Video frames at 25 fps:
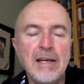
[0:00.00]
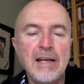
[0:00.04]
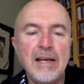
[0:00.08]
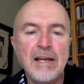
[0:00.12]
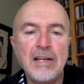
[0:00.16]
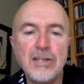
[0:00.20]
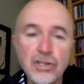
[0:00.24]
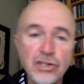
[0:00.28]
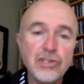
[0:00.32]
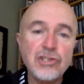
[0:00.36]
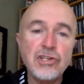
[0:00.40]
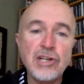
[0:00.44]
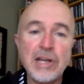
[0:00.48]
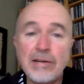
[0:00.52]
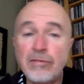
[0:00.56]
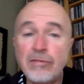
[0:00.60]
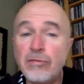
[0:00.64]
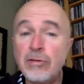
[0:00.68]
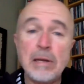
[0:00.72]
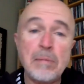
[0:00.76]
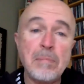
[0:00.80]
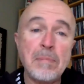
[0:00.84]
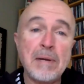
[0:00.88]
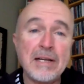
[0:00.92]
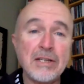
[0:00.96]
and just
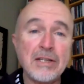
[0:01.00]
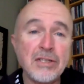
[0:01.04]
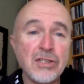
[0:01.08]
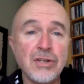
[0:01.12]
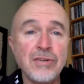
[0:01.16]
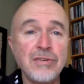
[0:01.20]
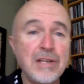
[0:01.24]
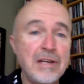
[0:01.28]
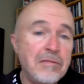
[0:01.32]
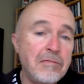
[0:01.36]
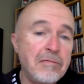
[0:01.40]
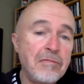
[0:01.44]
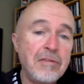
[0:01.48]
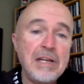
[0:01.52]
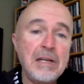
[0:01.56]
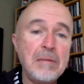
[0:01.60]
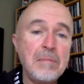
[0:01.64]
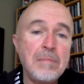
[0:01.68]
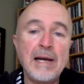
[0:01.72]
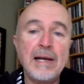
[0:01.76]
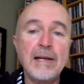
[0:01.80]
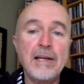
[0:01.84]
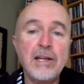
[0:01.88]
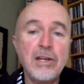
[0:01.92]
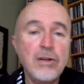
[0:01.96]
generally pass on their
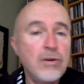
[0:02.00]
feedback.